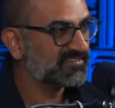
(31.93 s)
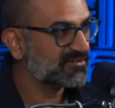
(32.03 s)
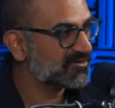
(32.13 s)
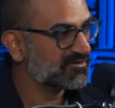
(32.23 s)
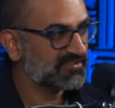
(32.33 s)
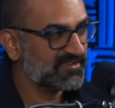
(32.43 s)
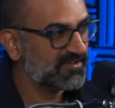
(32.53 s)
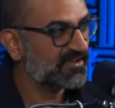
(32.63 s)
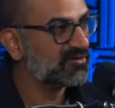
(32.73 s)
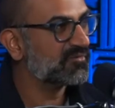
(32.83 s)
currently
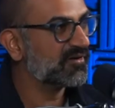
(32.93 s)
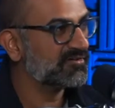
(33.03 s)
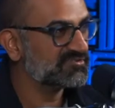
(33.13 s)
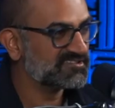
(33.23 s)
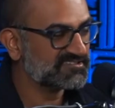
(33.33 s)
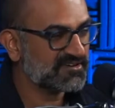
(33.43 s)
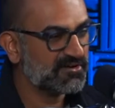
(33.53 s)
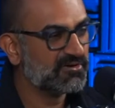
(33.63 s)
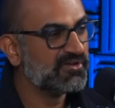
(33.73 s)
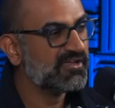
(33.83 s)
under
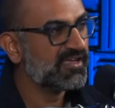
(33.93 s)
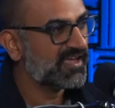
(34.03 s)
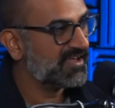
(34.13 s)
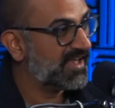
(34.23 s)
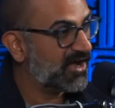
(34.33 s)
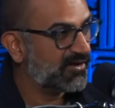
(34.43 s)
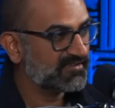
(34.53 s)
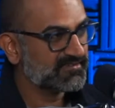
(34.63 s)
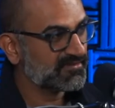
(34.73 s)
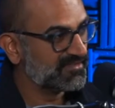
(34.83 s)
Cisco, and now
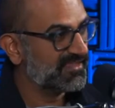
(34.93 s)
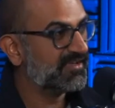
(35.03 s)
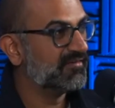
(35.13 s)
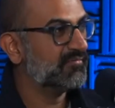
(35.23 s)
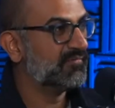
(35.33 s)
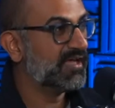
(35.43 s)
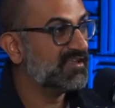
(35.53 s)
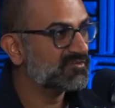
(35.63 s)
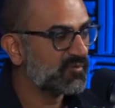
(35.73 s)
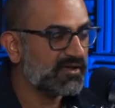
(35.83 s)
has made
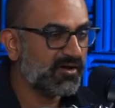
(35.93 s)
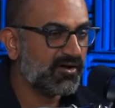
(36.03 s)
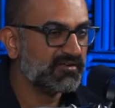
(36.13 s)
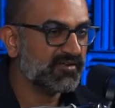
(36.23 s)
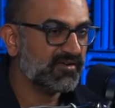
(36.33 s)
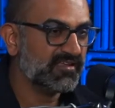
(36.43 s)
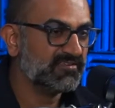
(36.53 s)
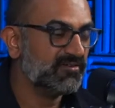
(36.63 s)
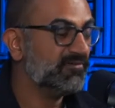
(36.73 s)
his way on into